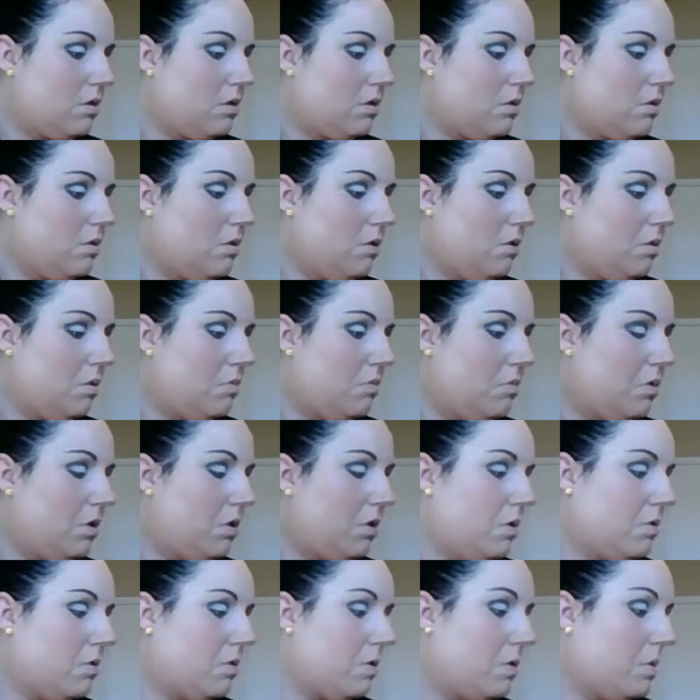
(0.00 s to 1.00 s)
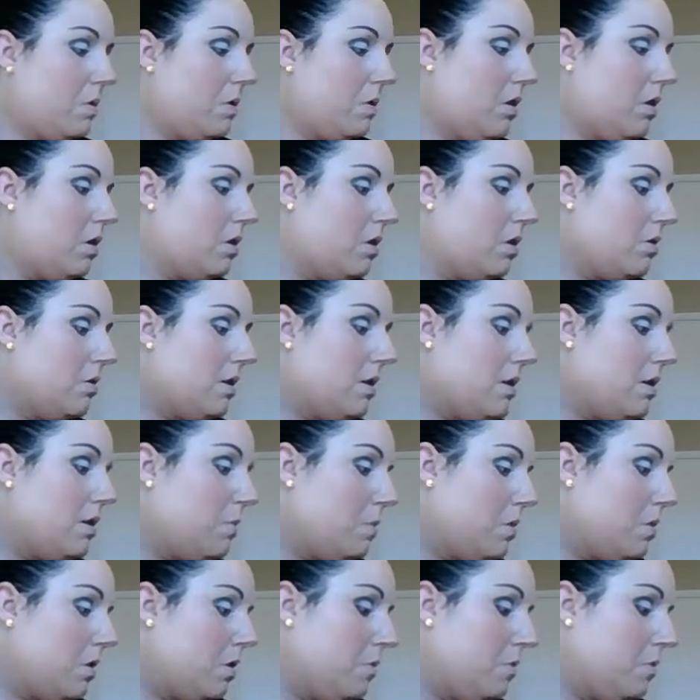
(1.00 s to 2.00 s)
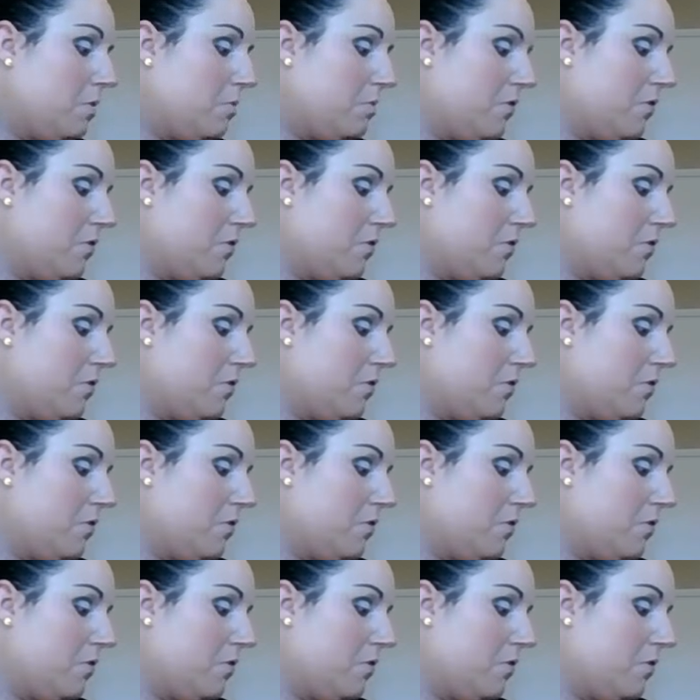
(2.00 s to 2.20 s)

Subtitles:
You can put those away. Now we're gonna,